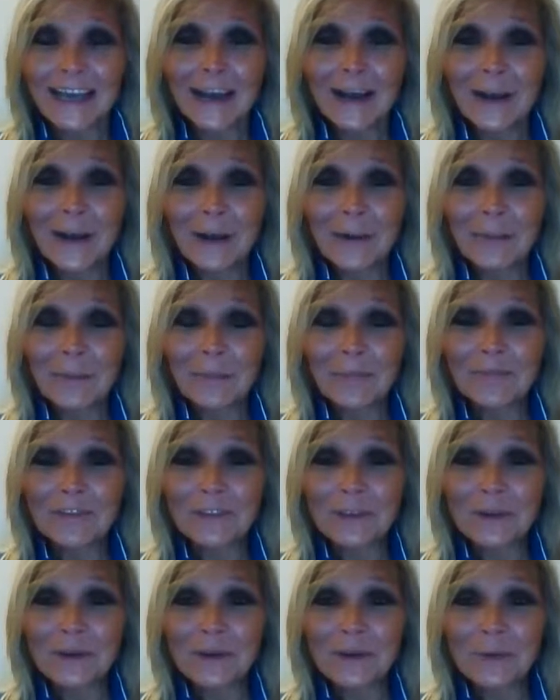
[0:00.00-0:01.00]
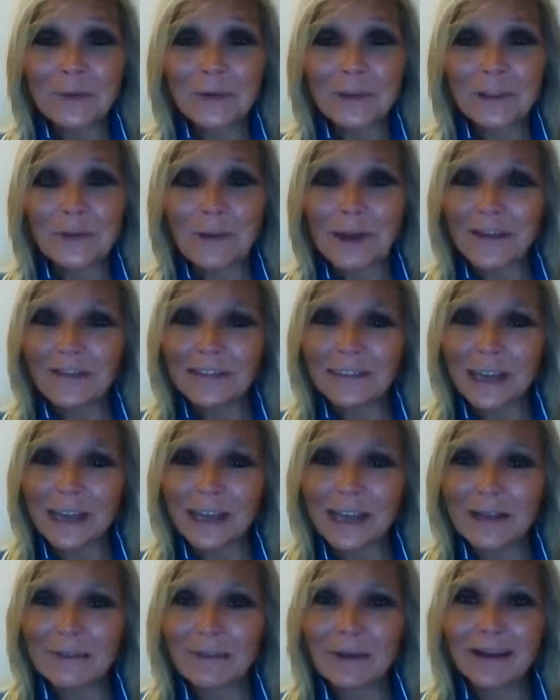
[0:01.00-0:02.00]
Um, so when you have
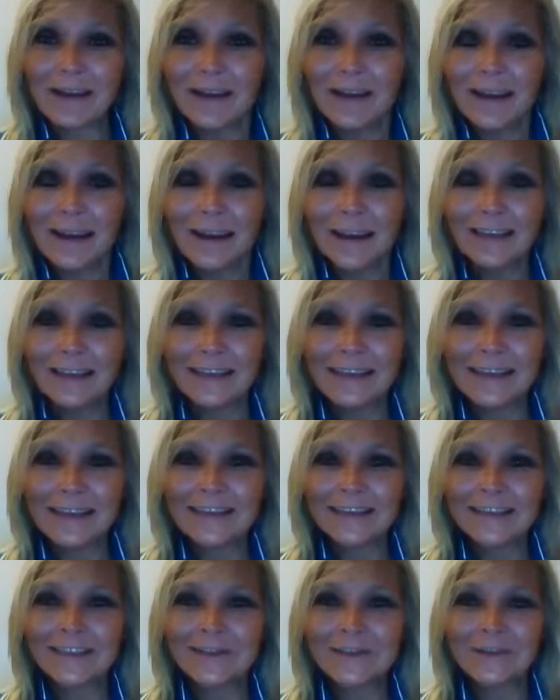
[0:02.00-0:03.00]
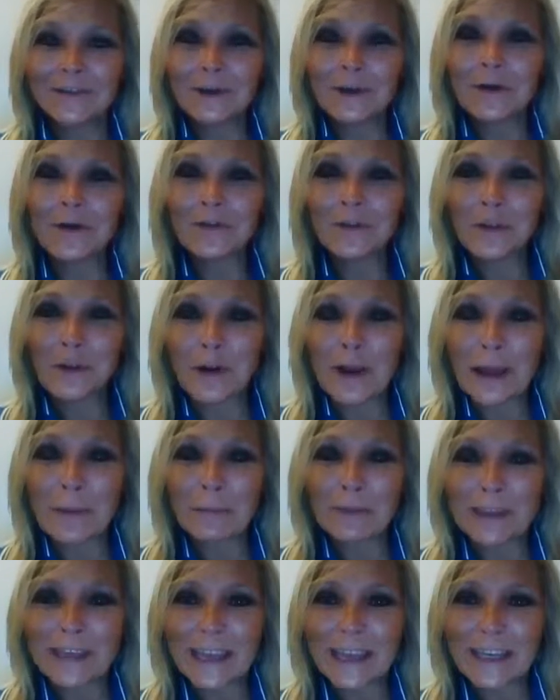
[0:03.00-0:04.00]
time, I'd like to go over your
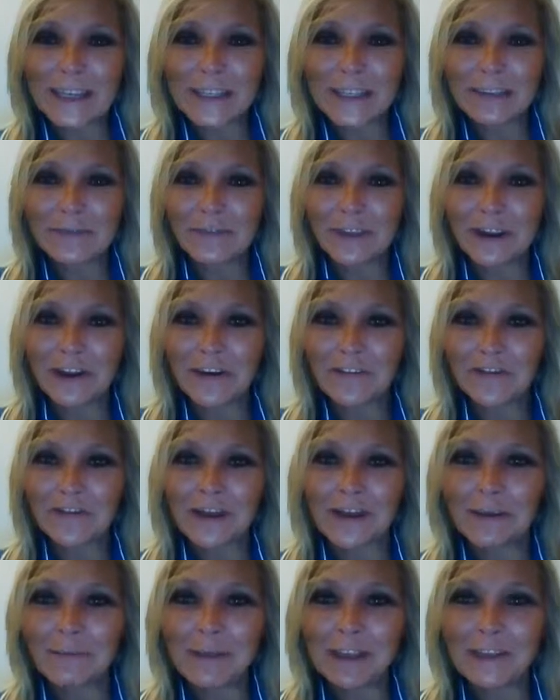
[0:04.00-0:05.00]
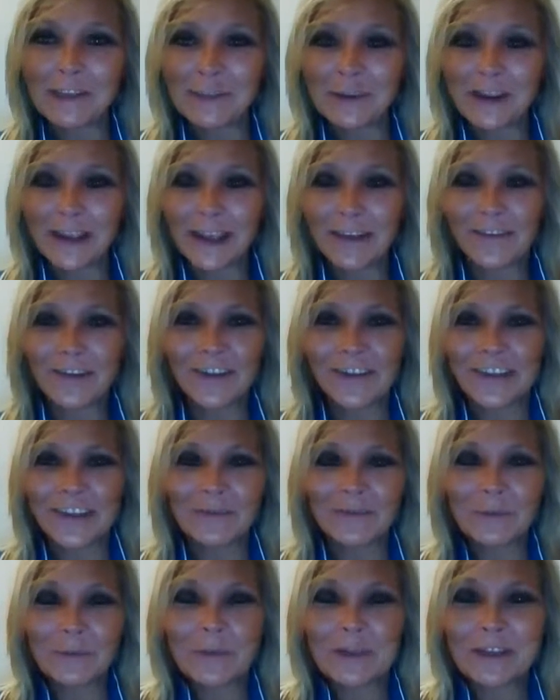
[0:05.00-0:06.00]
application, verify, make sure I have all the
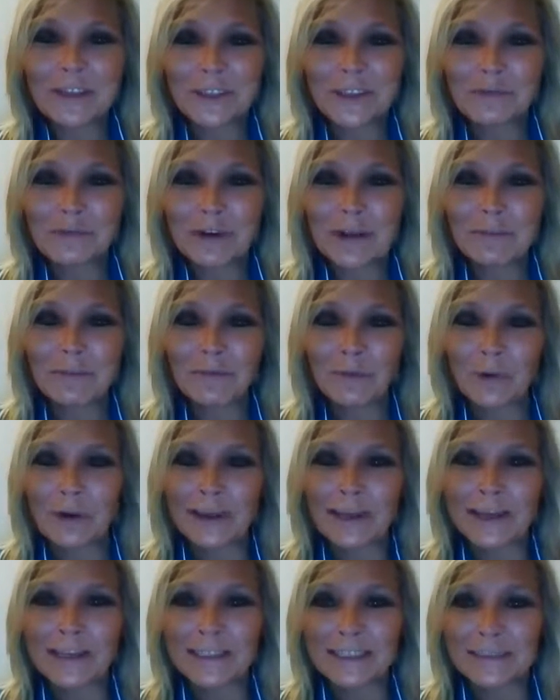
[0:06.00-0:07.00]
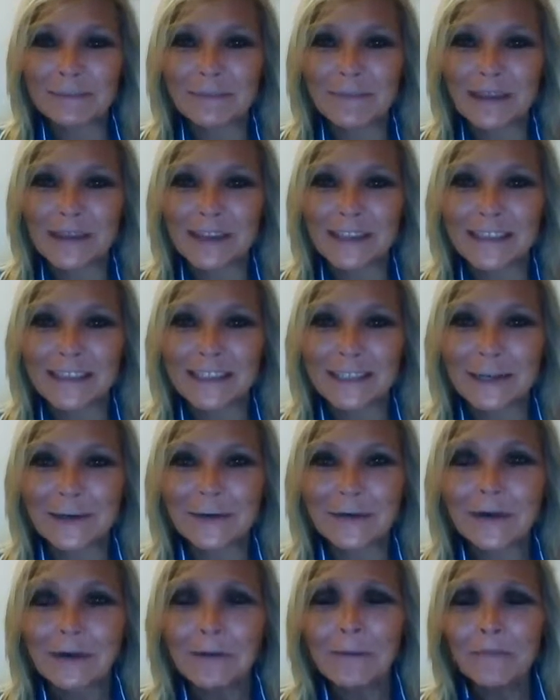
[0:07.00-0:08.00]
information right before I get it submitted.
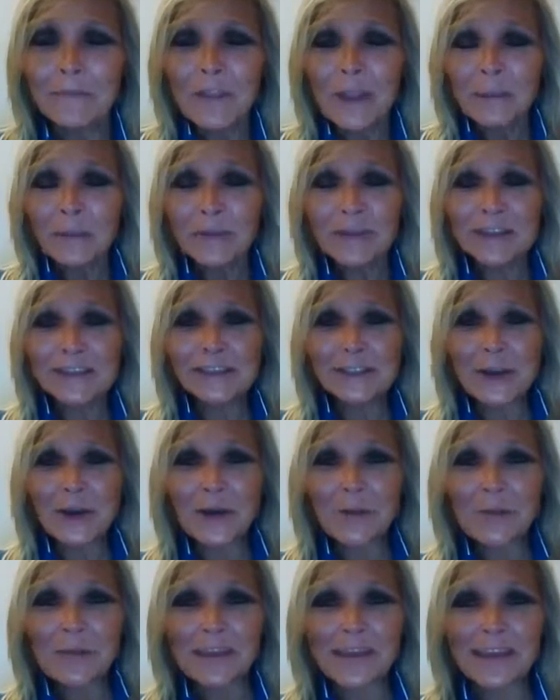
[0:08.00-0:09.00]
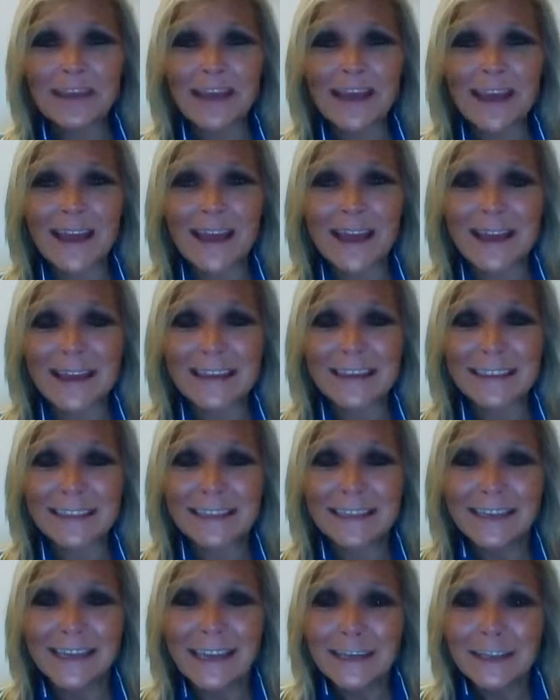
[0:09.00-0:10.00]
So please call me at
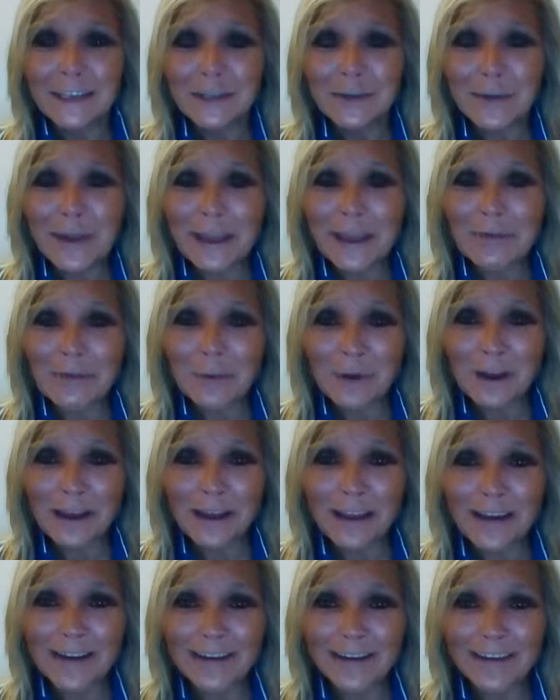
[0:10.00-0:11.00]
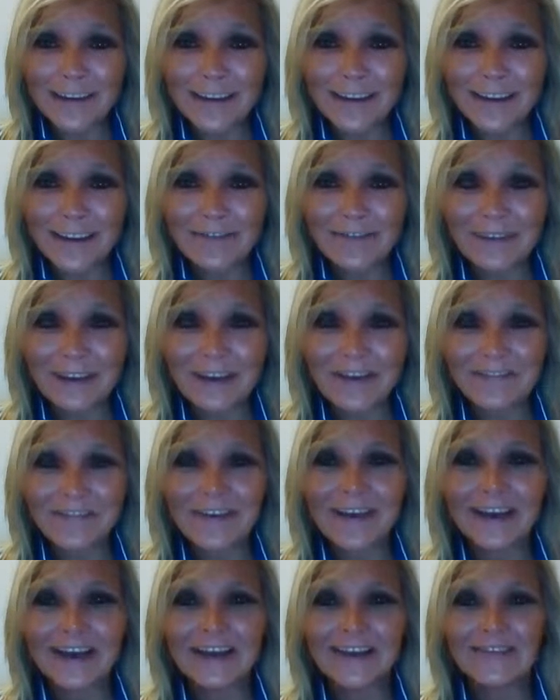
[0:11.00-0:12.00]

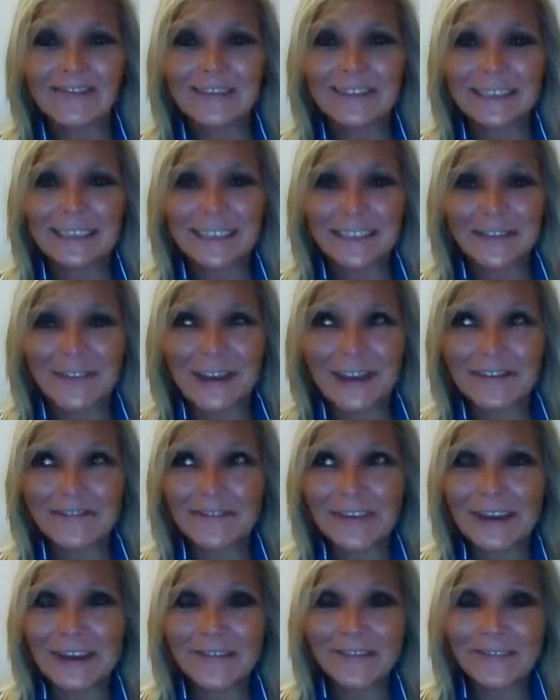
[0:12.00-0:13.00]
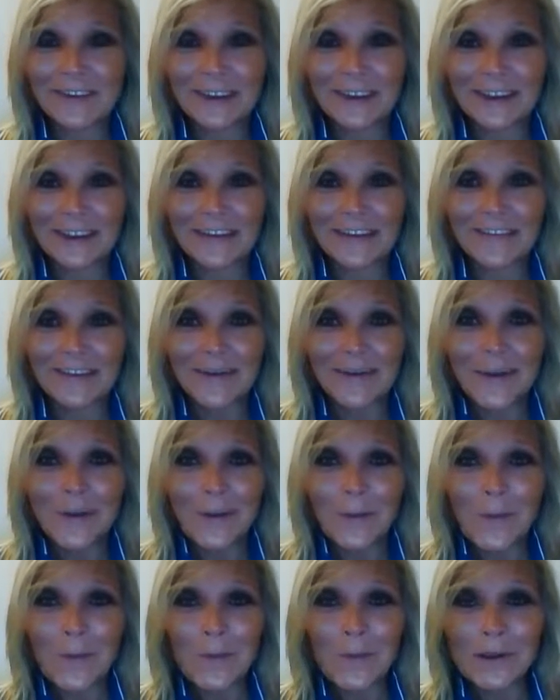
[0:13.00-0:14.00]
281-955-6555
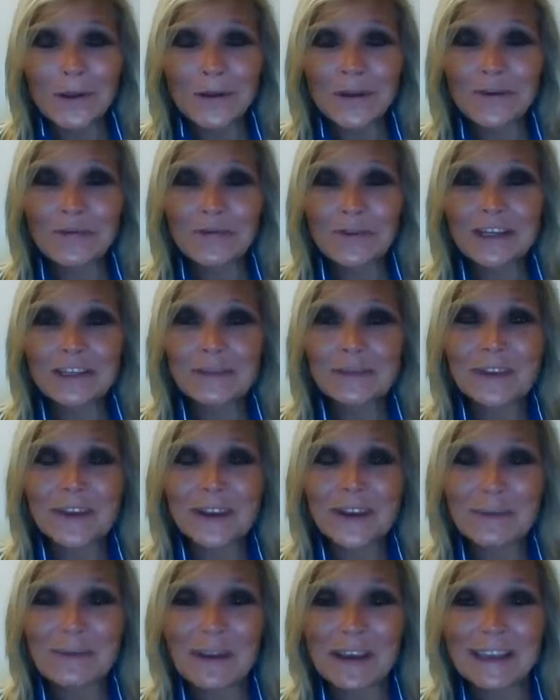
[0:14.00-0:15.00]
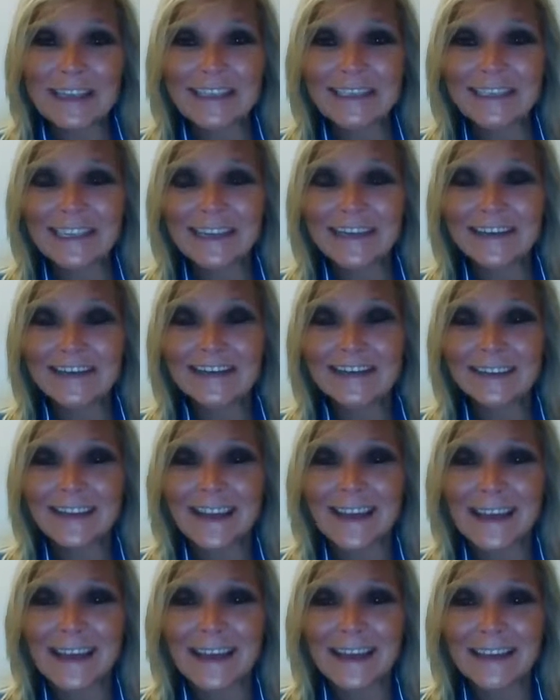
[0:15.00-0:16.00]
or you can reach me on my
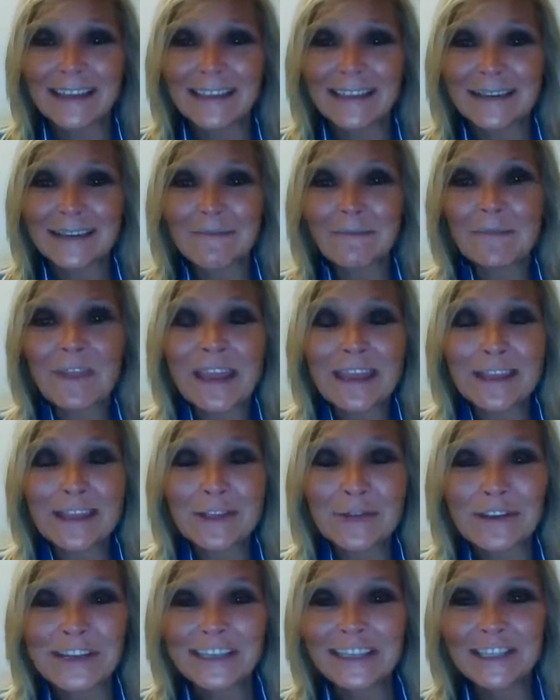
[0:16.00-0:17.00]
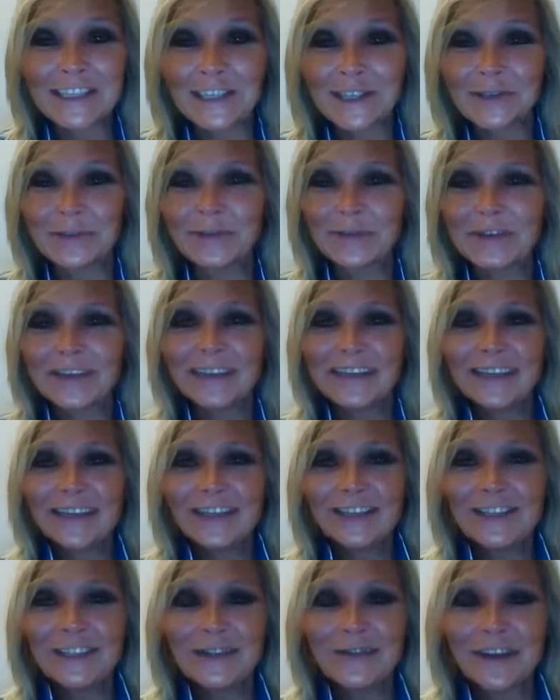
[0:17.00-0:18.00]
cell at 832
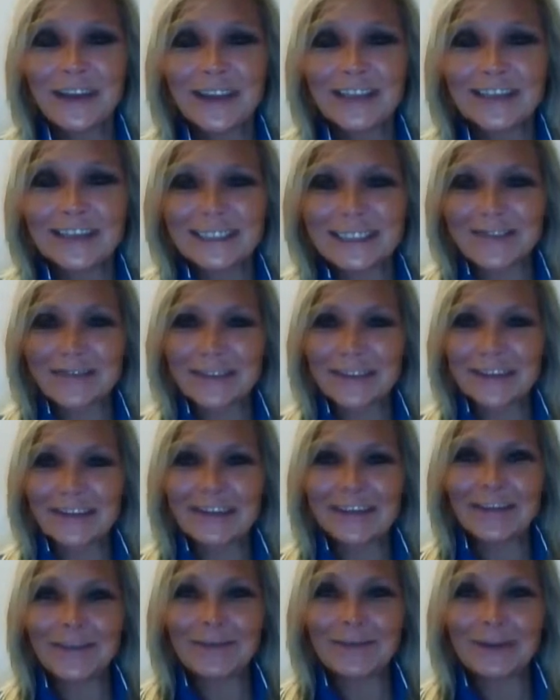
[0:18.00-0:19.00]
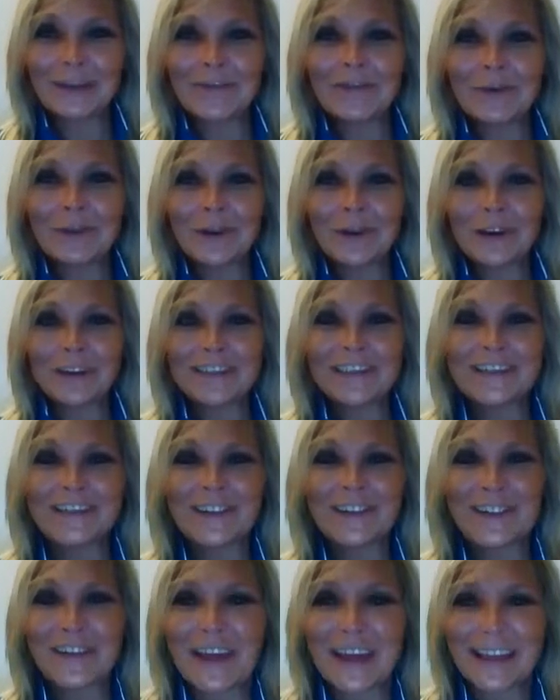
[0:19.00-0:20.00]
297
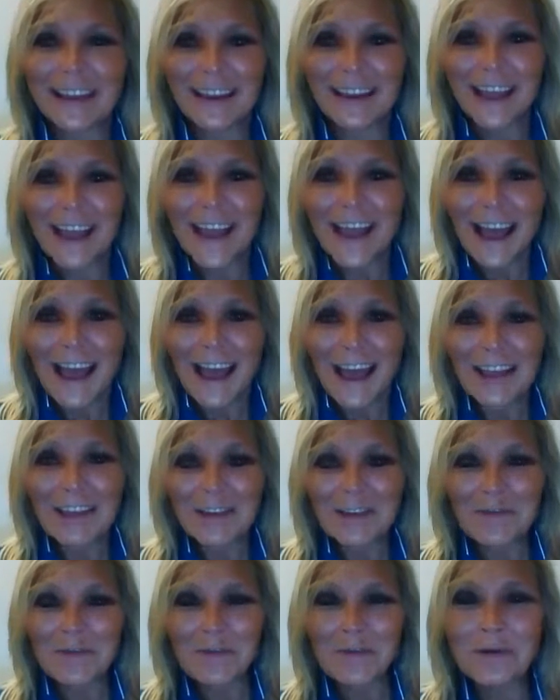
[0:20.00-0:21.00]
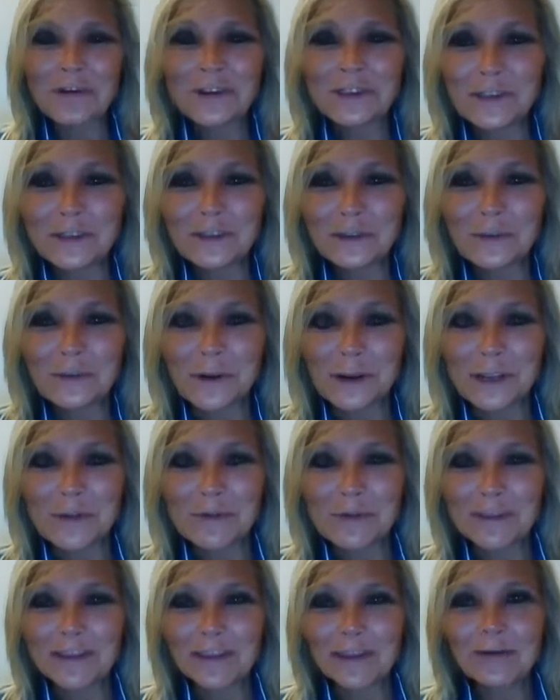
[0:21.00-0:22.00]
3409. I look forward to
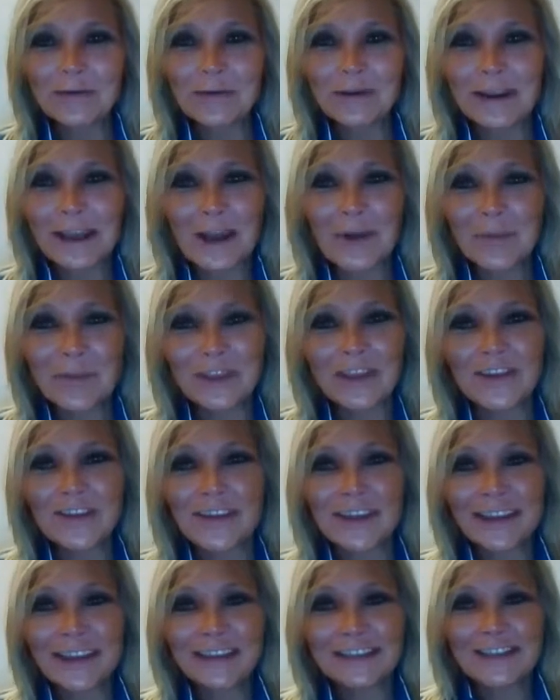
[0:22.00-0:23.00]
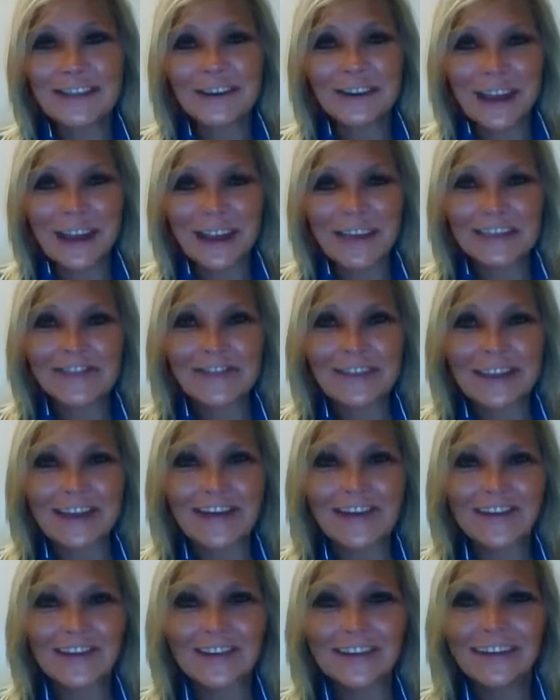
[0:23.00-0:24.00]
working with you and helping you get into your next
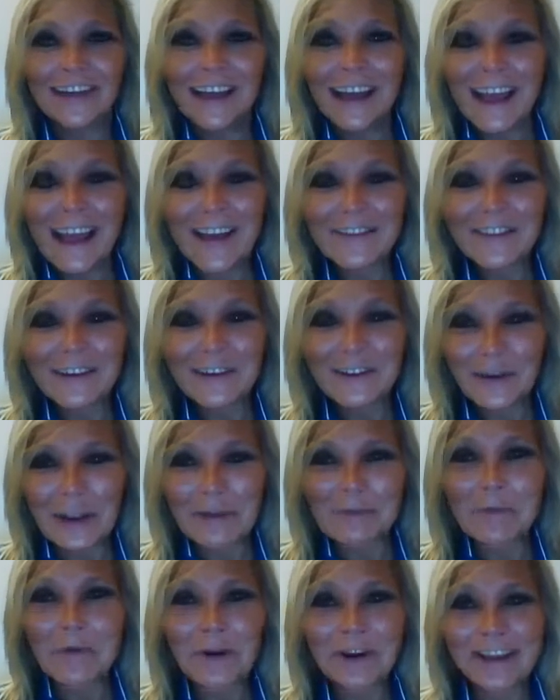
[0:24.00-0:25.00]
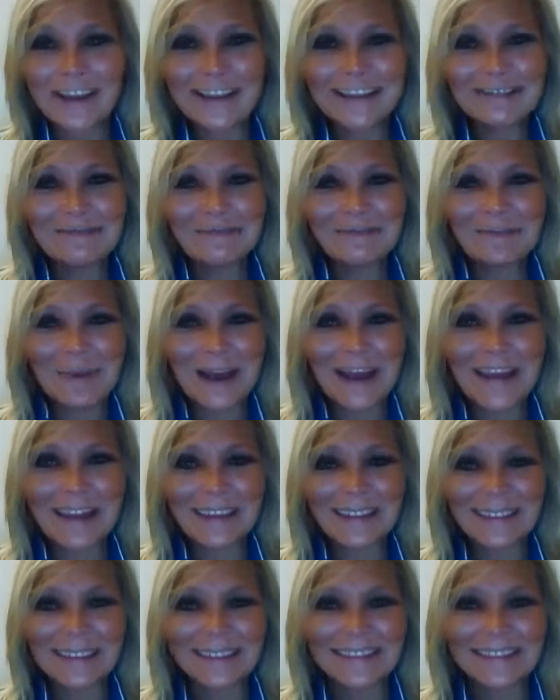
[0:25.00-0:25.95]
vehicle. Have a great morning. Bye.